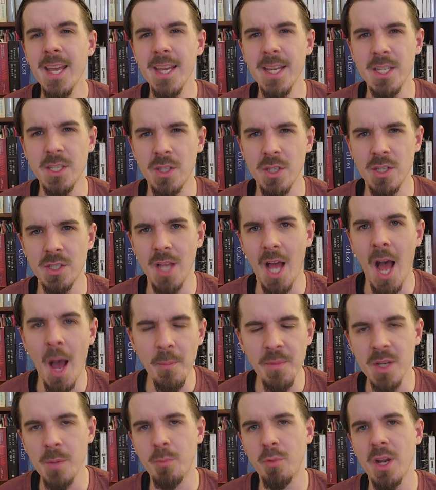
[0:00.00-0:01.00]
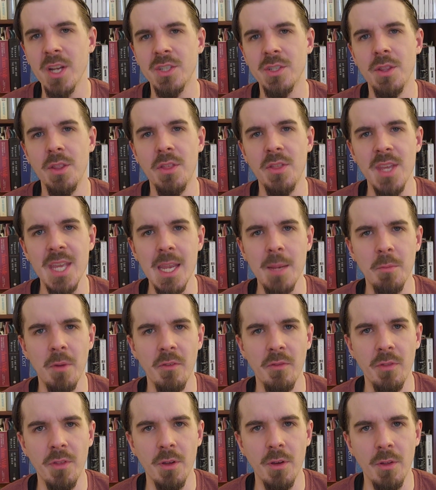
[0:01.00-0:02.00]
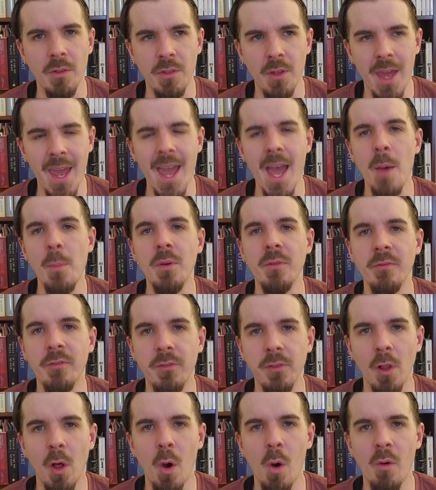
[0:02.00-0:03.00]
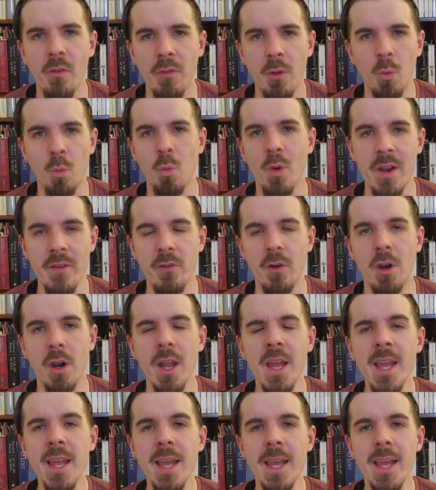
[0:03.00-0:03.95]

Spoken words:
is this omnipresent theme of the ebb and flow of the river